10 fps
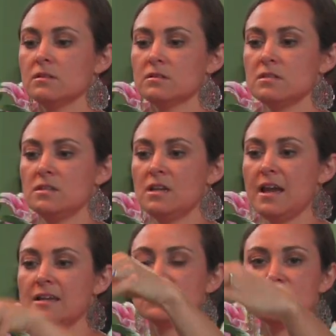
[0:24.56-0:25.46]
It's a
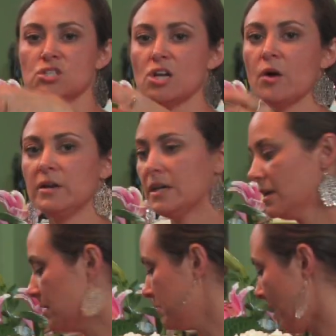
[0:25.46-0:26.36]
nice, showy,
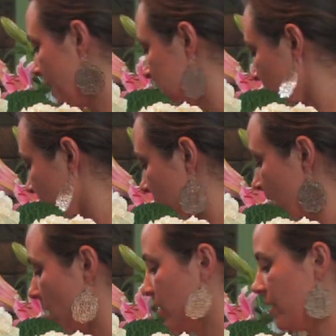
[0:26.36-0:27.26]
impacting
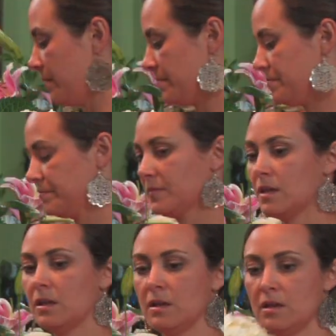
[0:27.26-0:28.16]
flower.
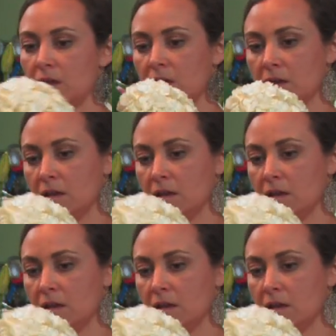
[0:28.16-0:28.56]
It comes in a